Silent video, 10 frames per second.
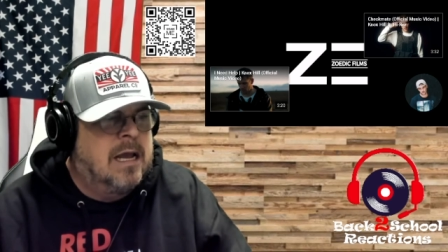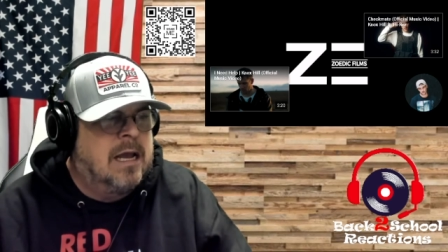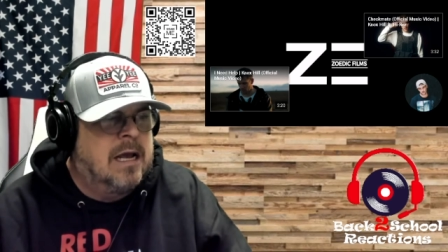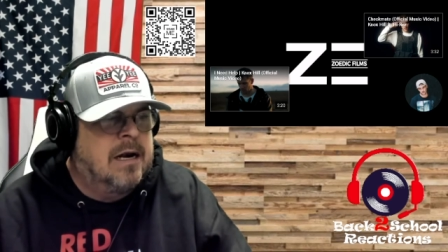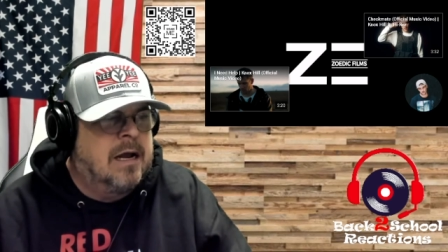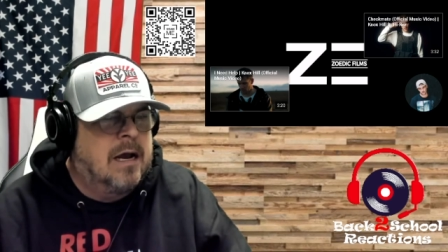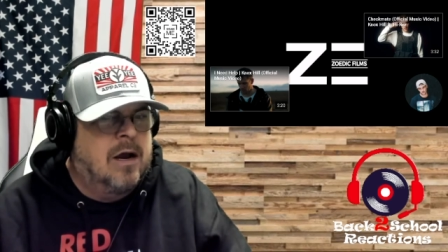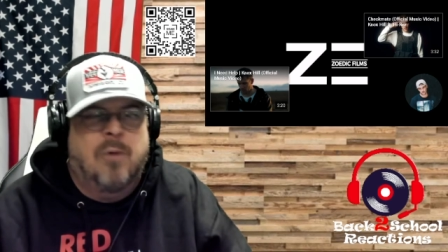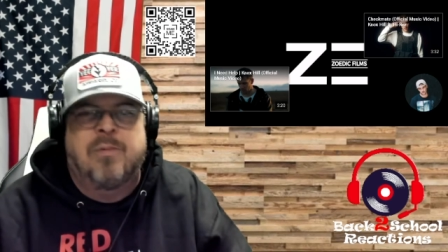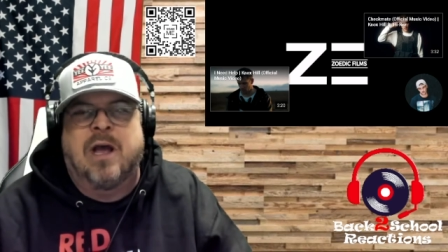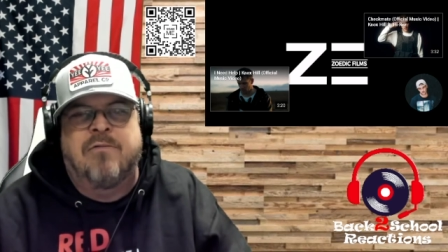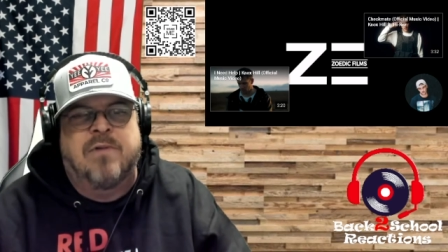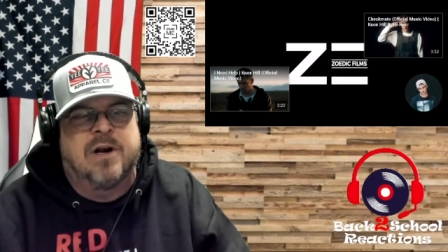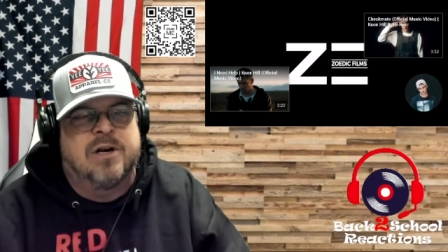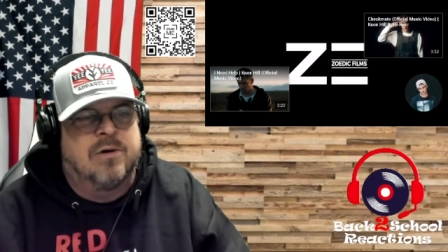And uh, hope you had
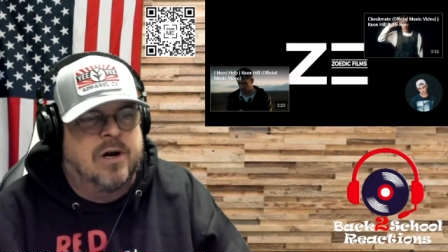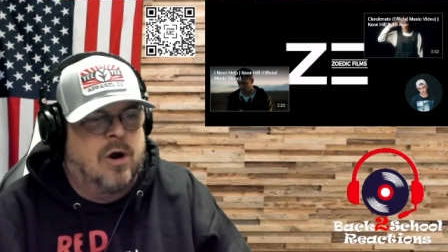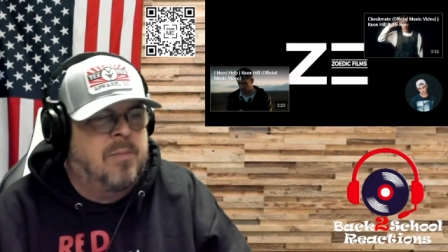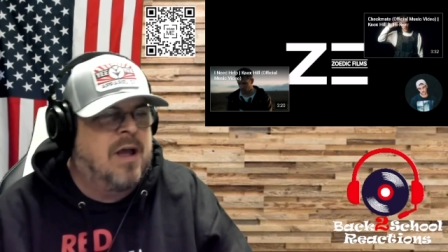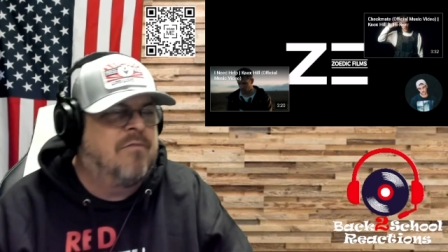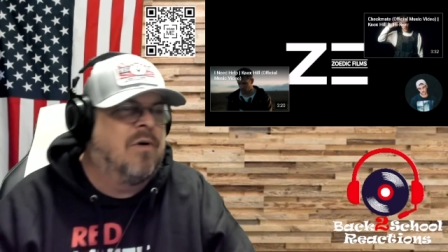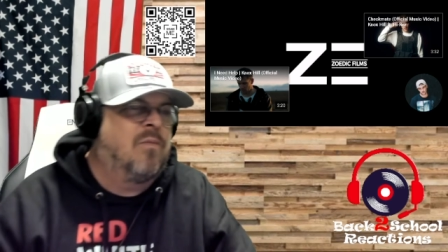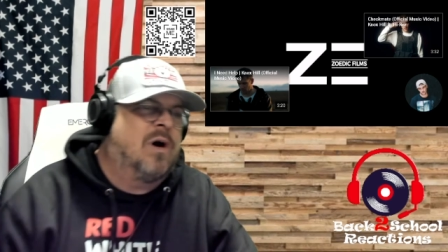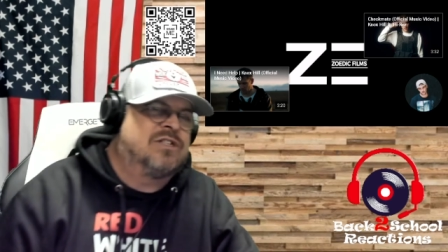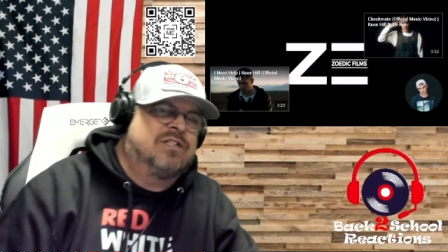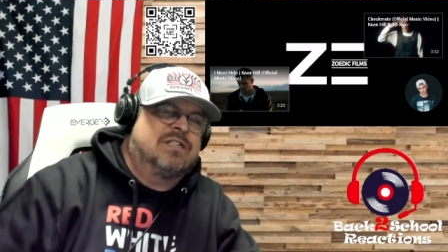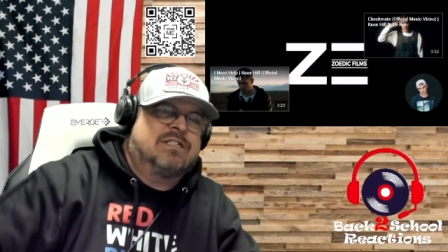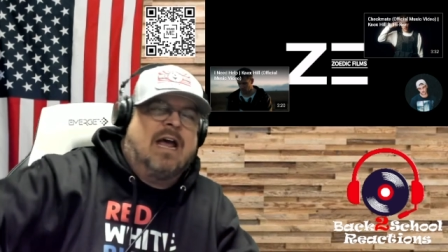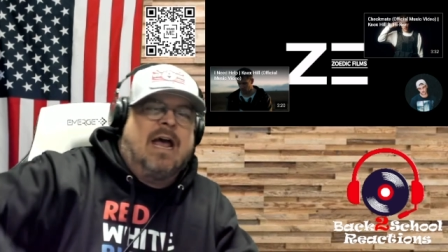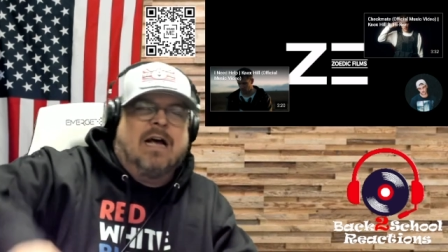fun doing it. Hope you have fun watching
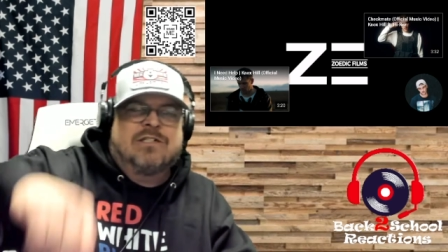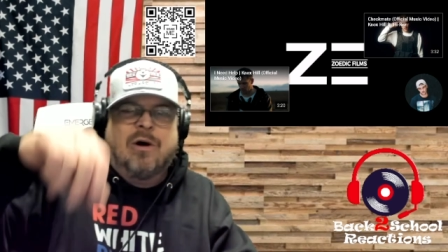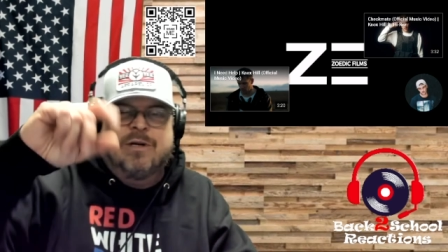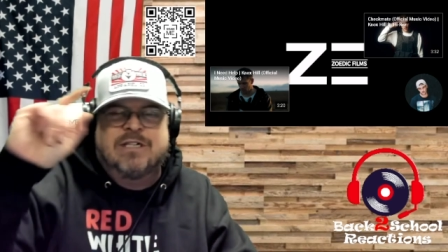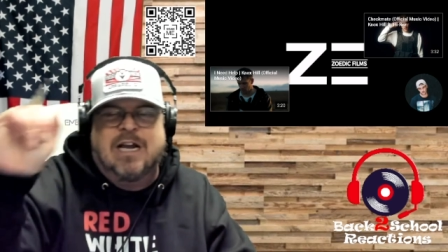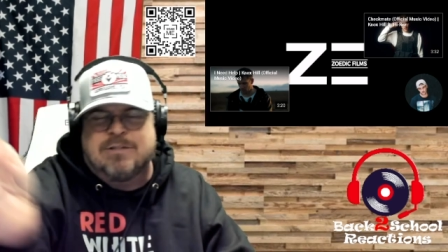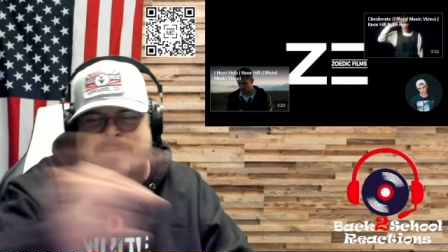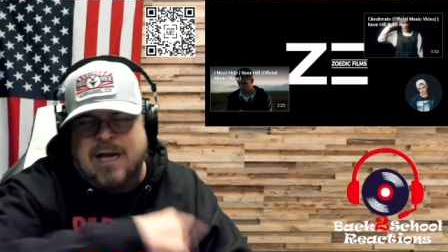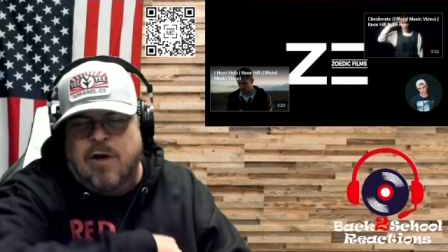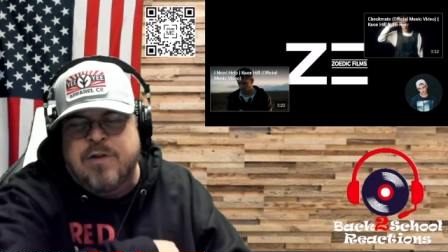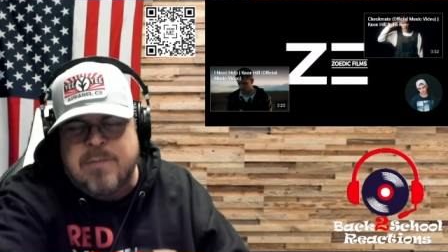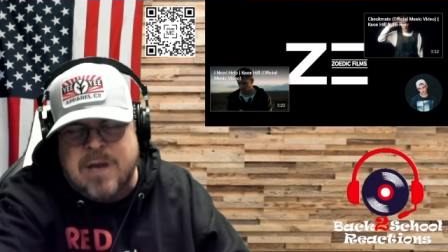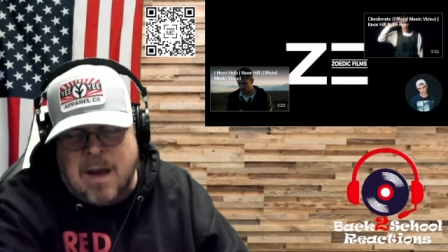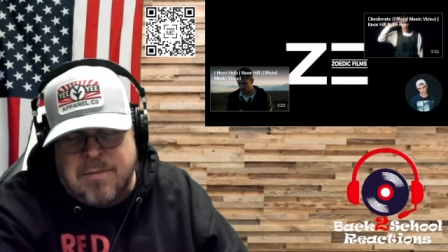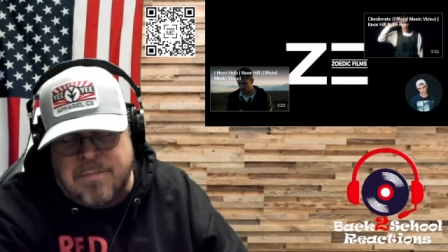this. As always, guys, be healthy, be
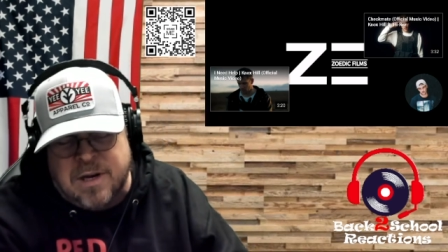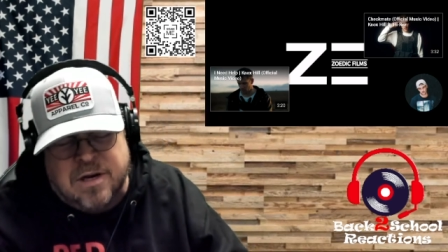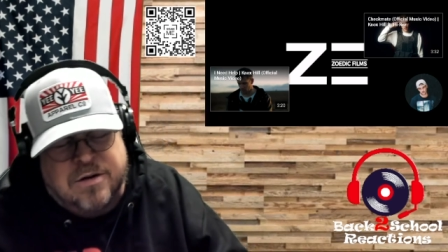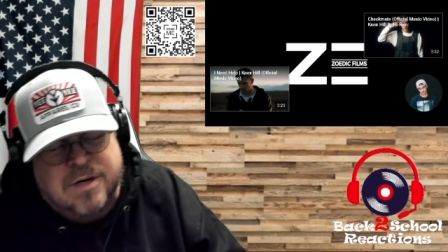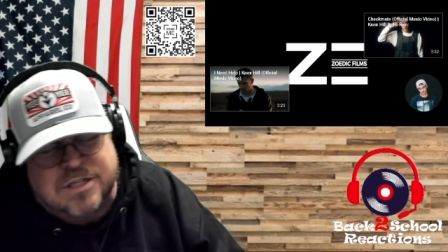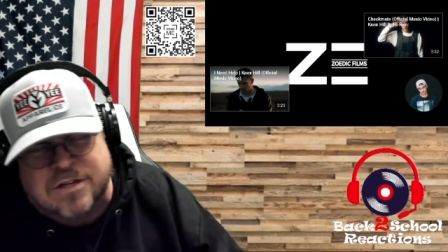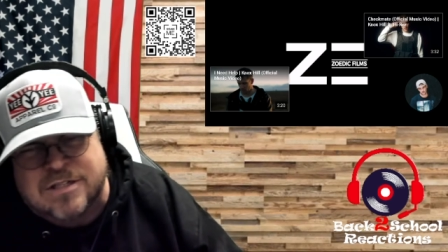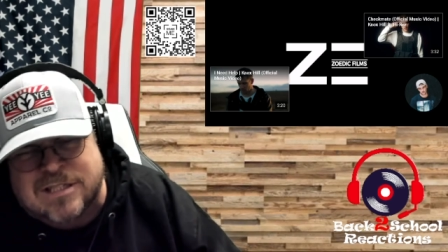happy, be good to each other.